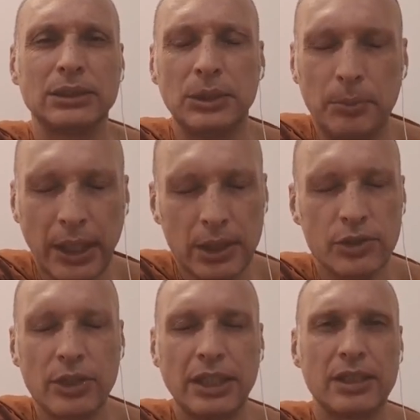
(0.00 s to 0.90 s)
You
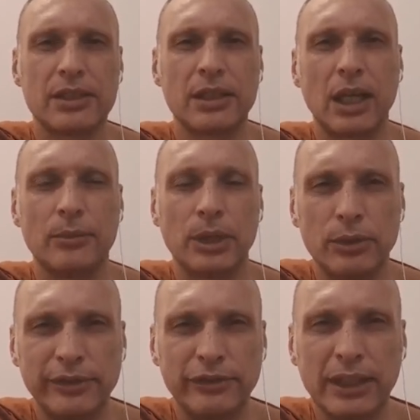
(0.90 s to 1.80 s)
penetrate this Dhamma, you
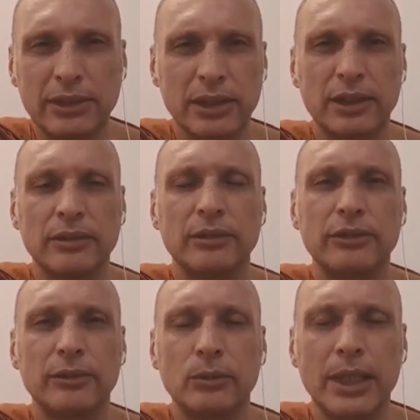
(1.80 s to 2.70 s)
reflect on it
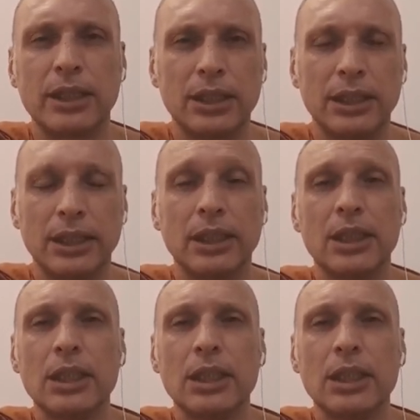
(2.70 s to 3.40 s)
regularly,